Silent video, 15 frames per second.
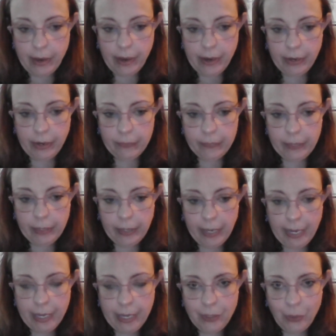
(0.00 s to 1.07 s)
I
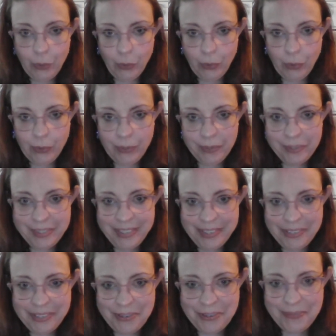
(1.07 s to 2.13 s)
had to Google
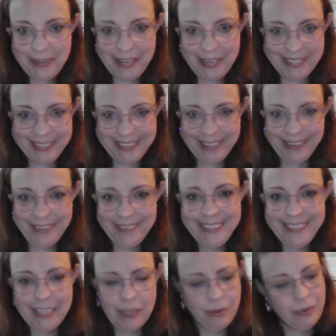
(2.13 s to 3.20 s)
censers because I
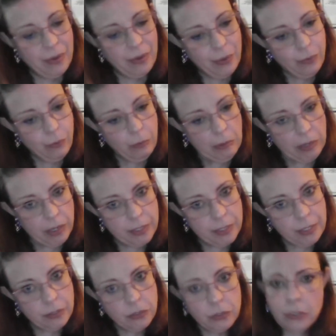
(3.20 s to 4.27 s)
was like, what are
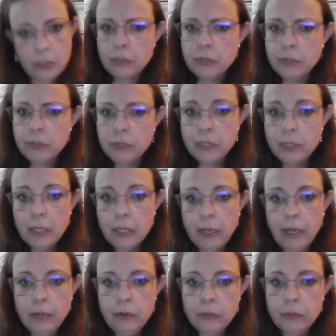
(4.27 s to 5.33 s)
censers?
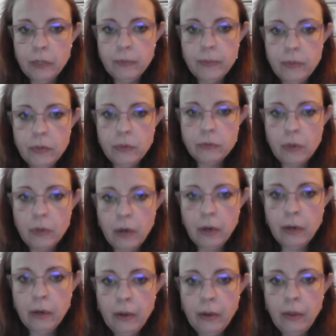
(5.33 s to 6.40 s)
I don't know what those are.